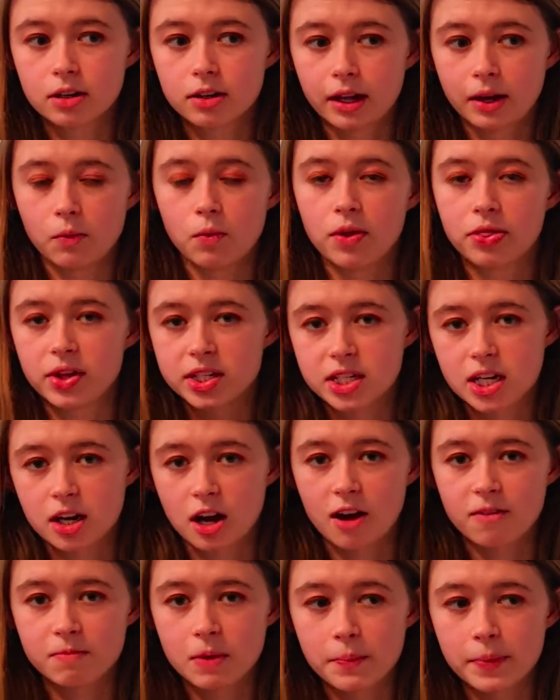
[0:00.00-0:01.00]
like what they take
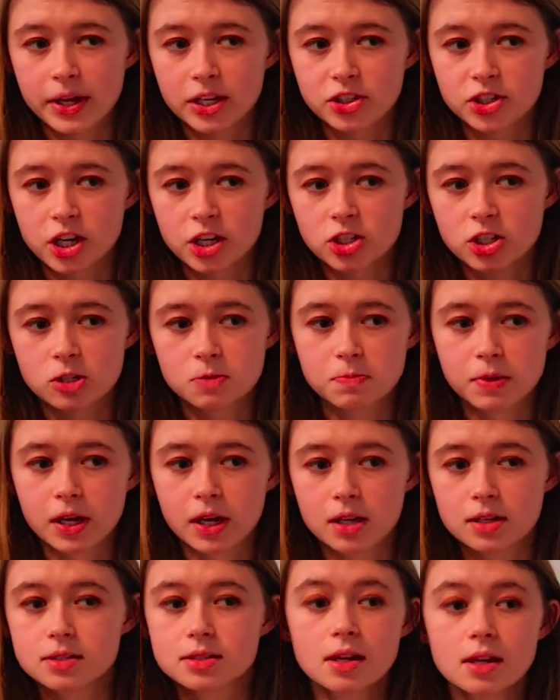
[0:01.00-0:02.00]
off my paycheck, just
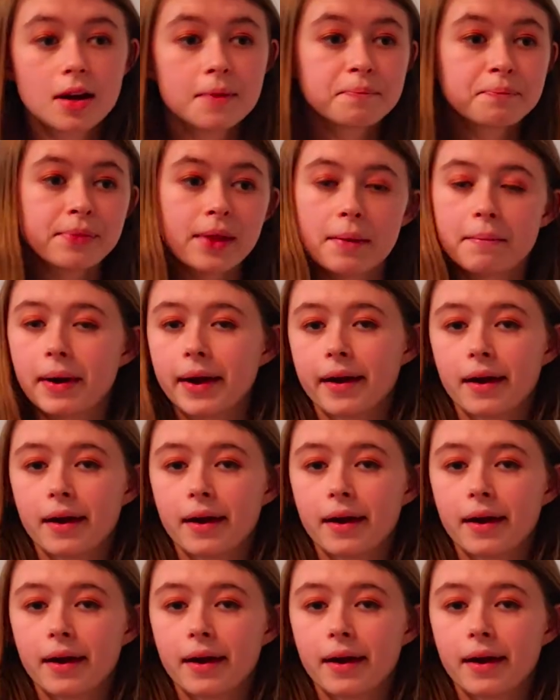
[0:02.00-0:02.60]
because my